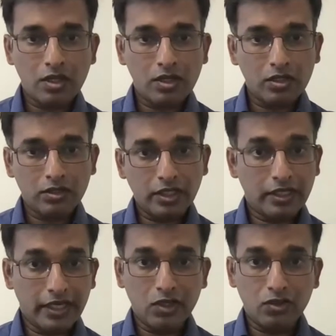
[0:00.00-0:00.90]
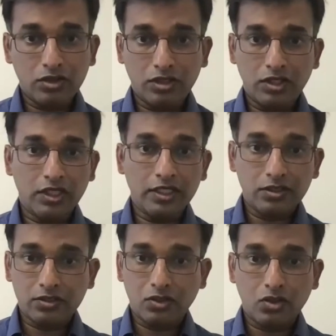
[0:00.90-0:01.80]
The eaters
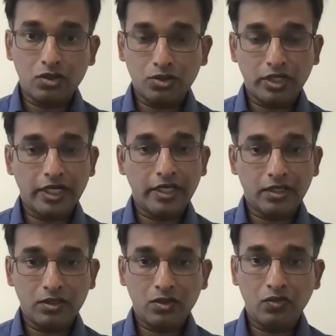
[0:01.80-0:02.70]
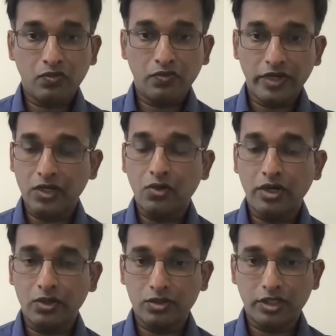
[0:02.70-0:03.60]
are also getting very good
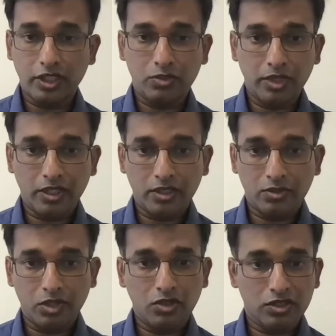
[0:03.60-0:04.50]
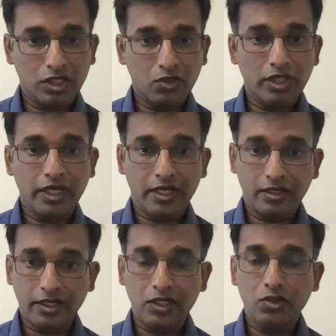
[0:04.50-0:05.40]
user experience because now they can
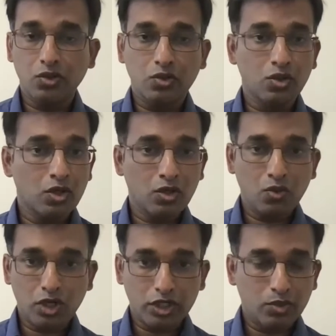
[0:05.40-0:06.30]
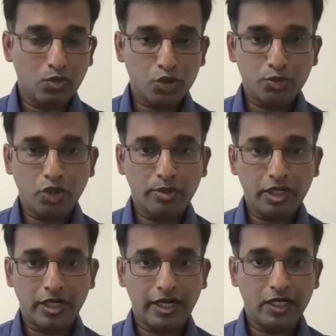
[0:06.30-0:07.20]
get to know what are the most
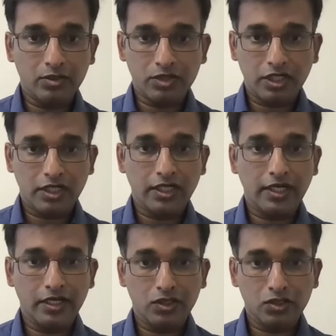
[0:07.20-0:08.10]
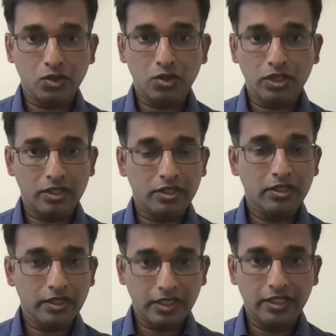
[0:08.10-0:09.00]
popular items that are getting sold
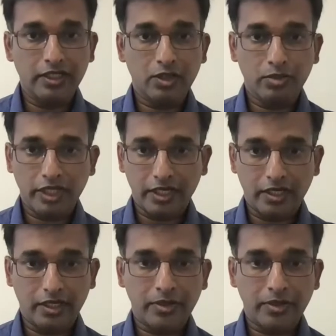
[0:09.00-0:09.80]
in the nearby area.